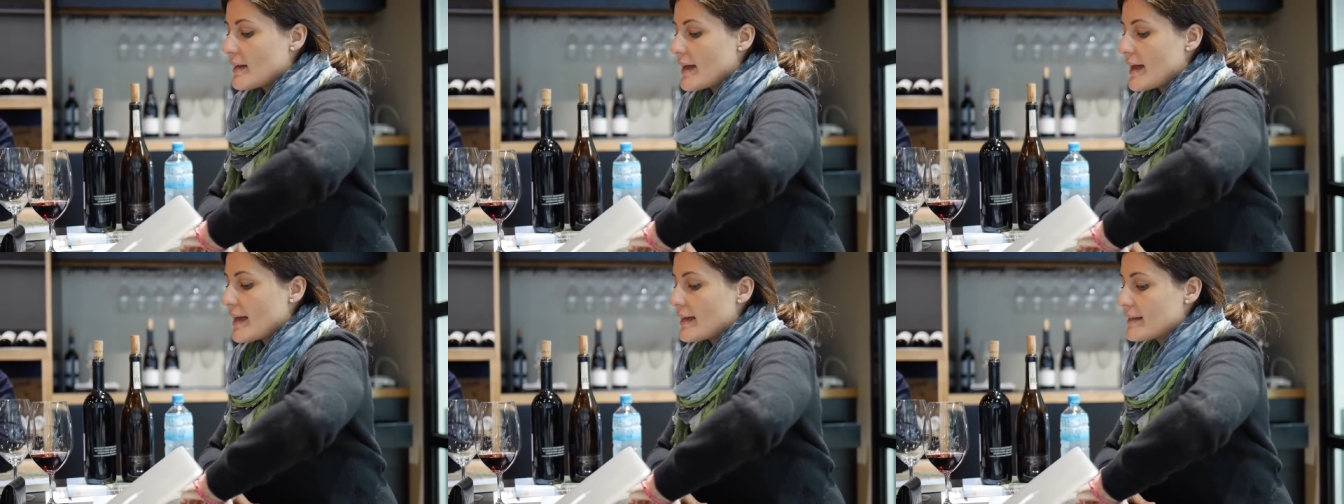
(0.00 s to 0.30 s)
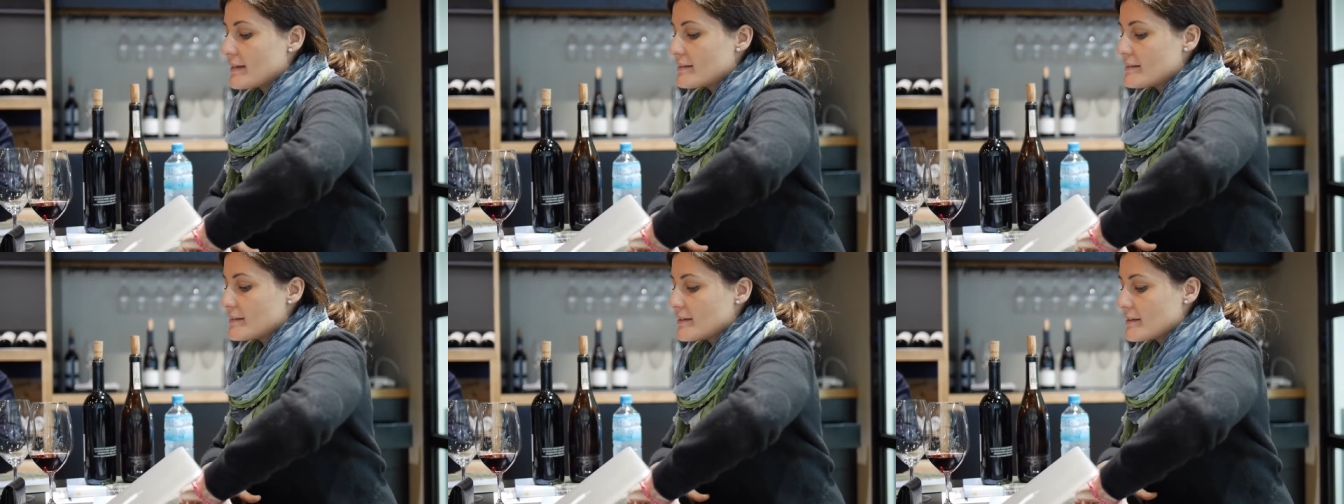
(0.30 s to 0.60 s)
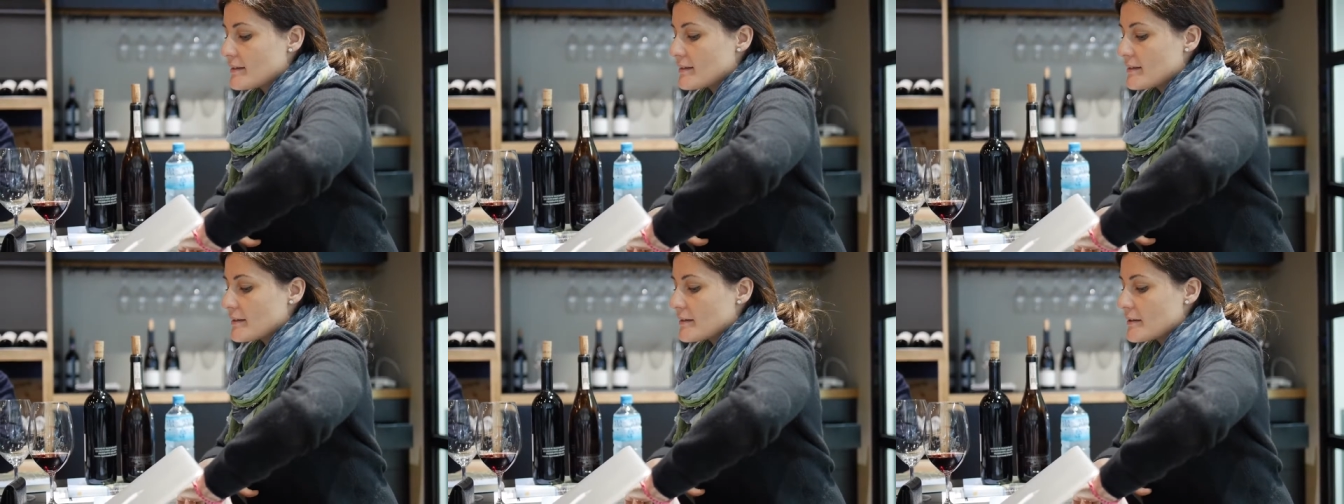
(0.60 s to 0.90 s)
and
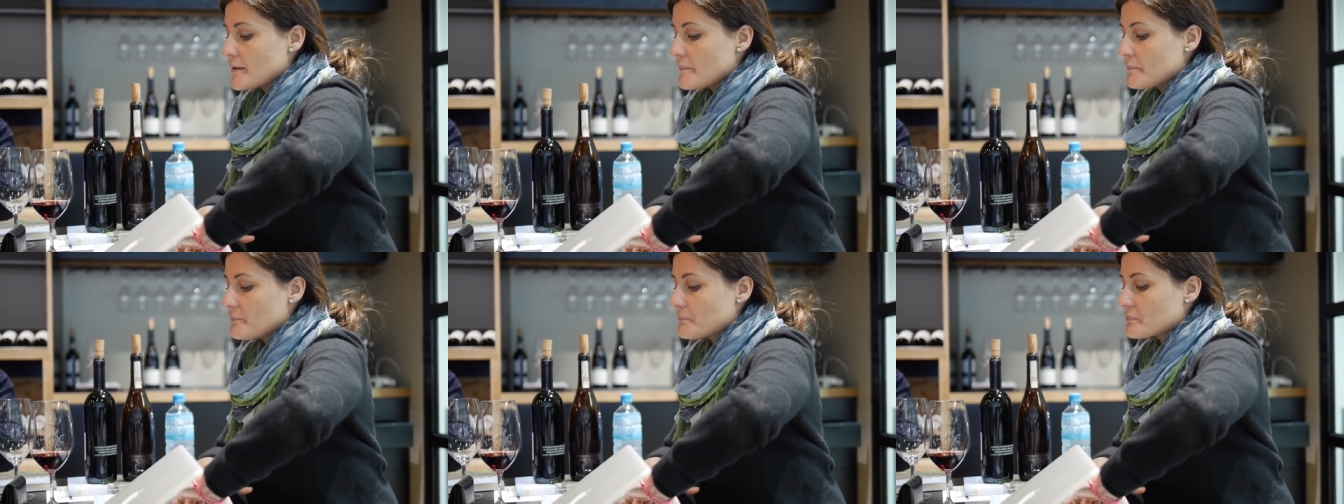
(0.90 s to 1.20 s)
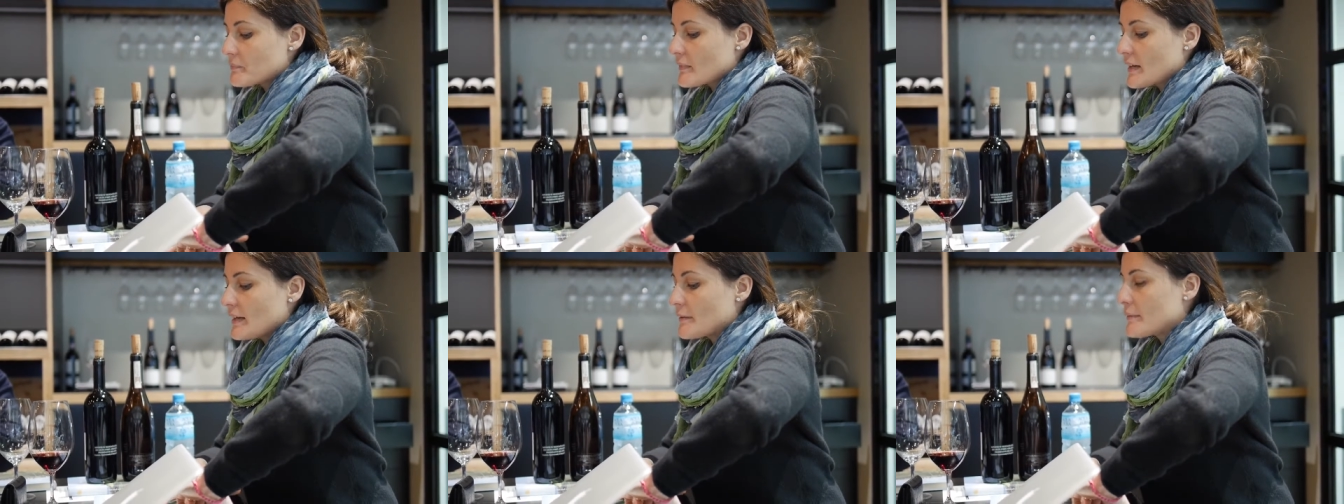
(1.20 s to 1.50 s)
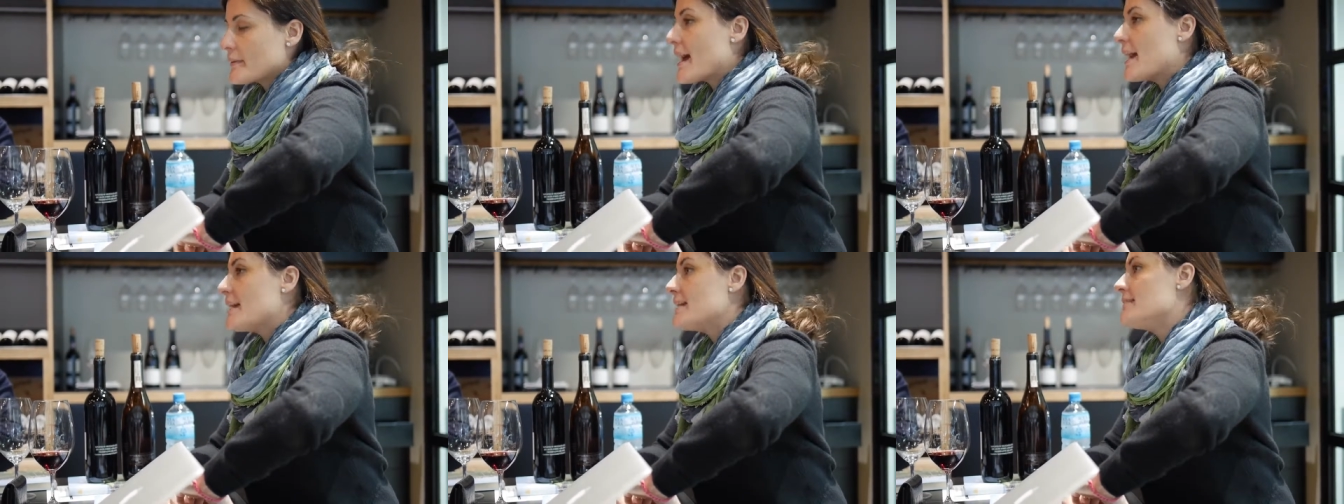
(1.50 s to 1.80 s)
um, in
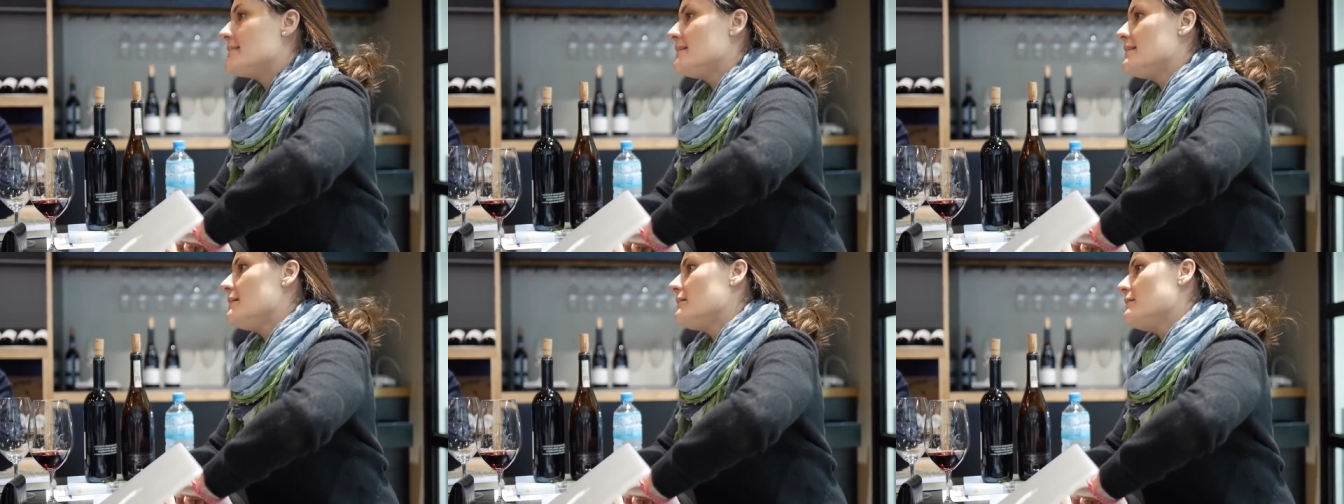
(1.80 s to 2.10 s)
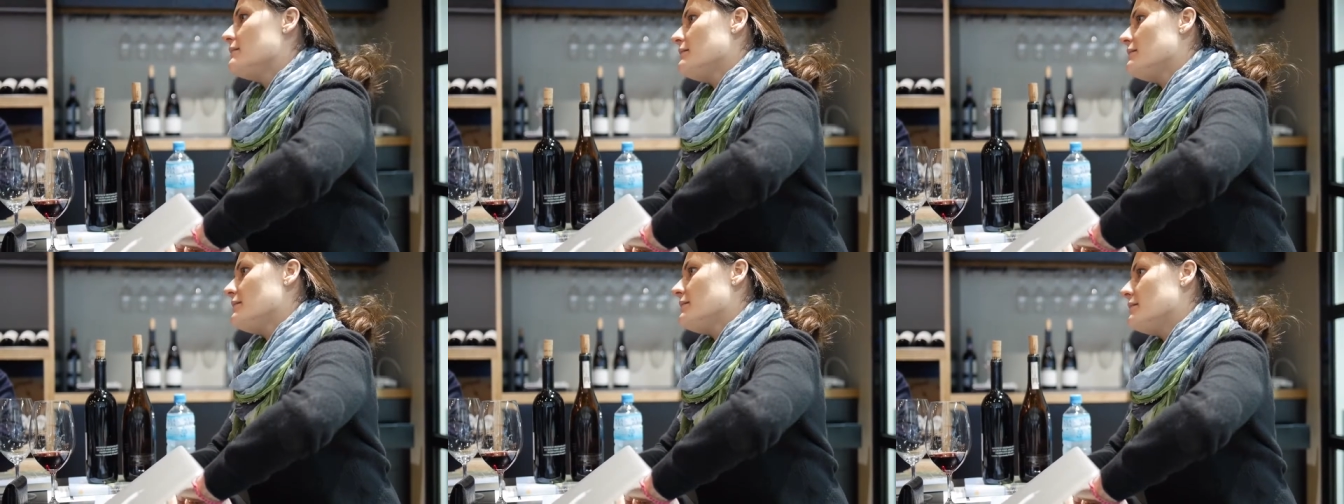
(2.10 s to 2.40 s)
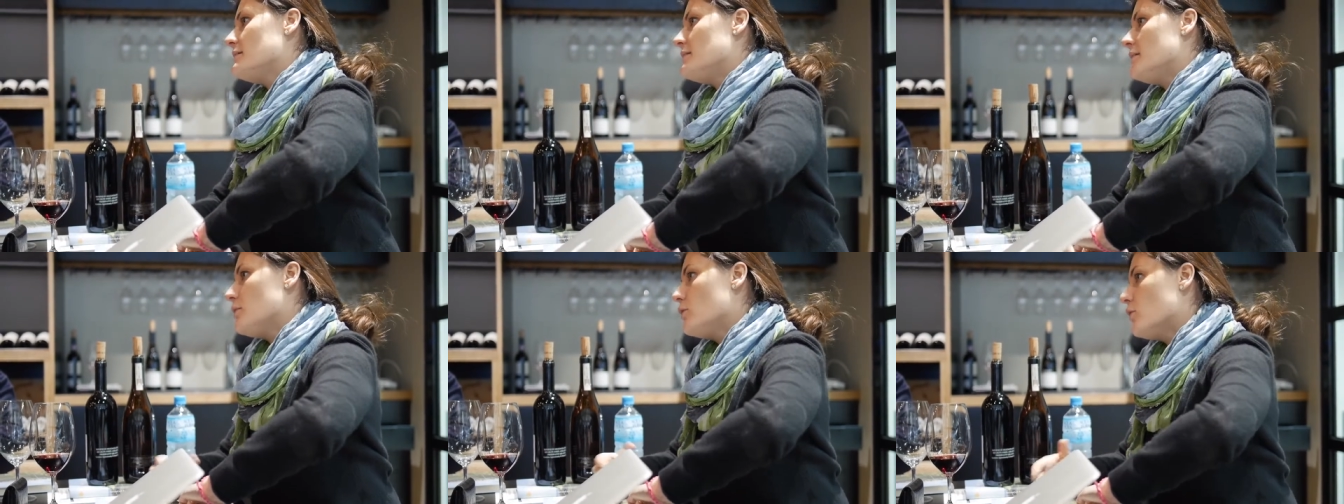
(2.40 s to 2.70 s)
reality,
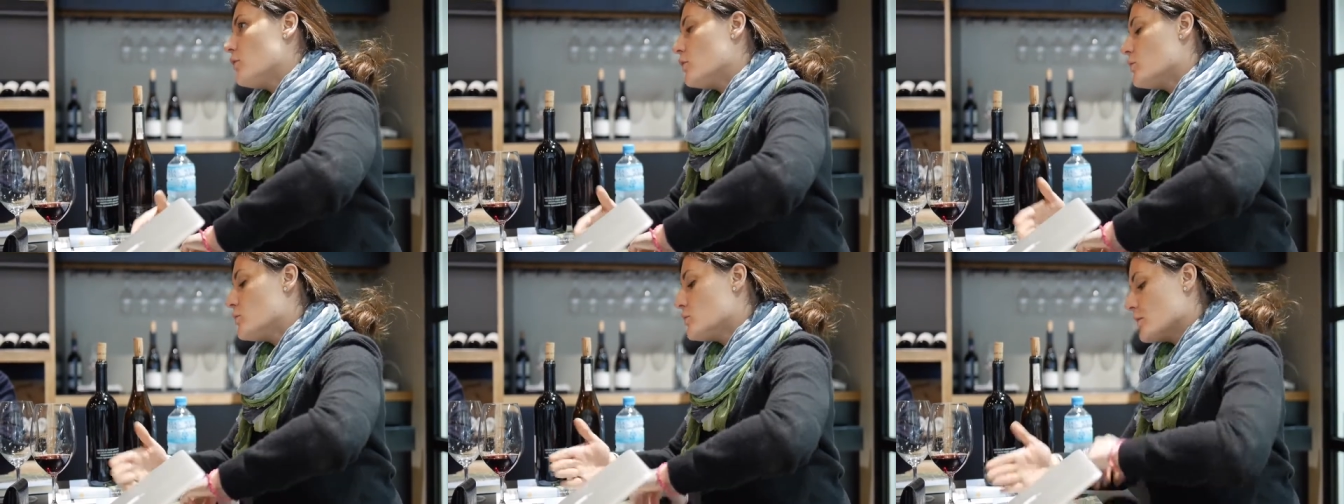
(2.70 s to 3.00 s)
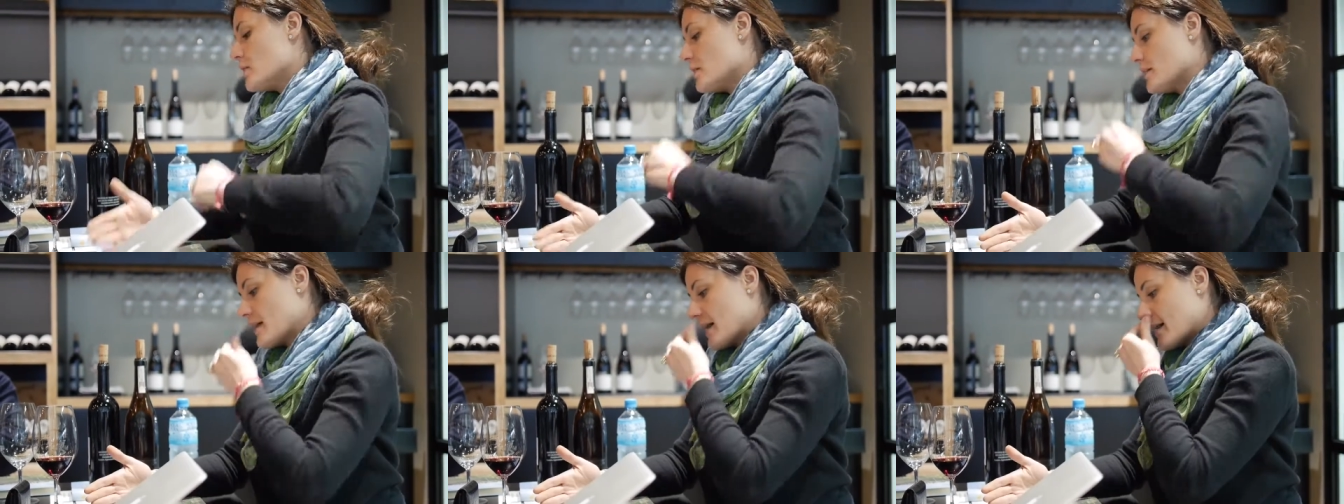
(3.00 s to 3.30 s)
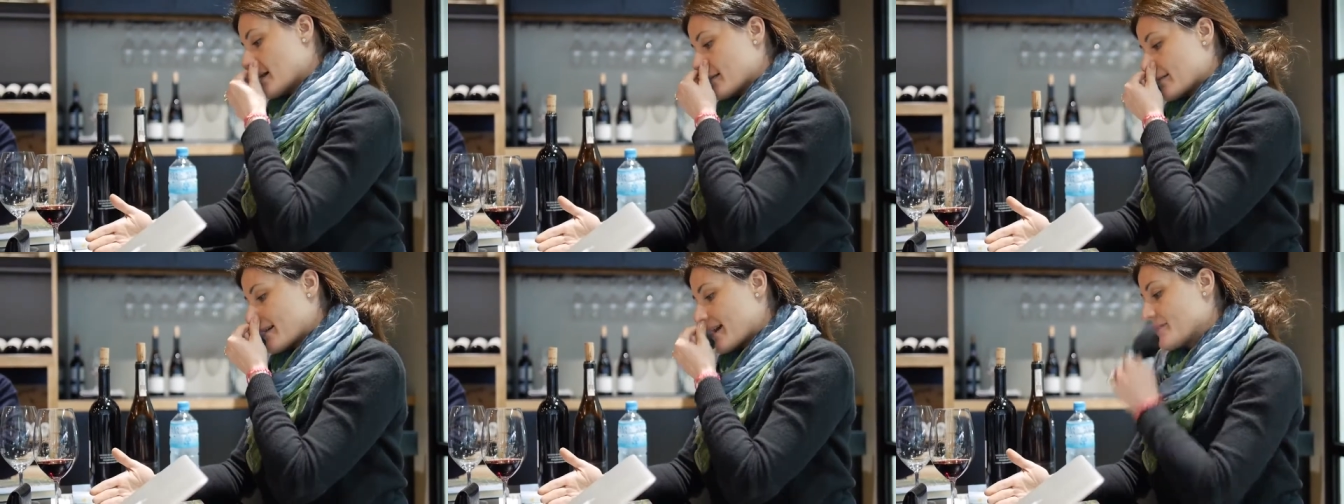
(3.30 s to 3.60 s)
the law
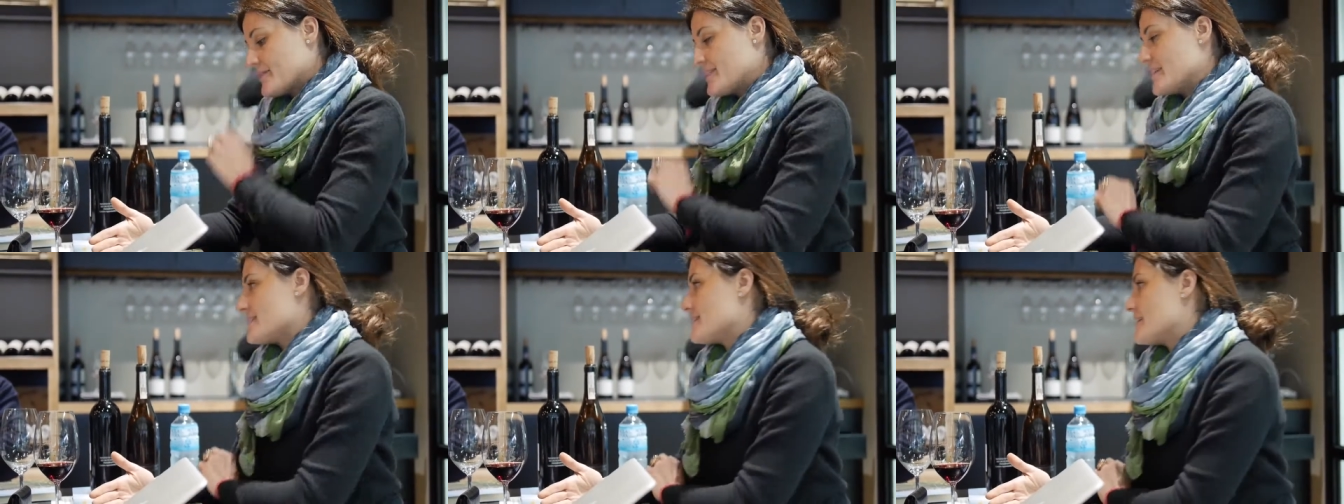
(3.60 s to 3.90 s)
arrived in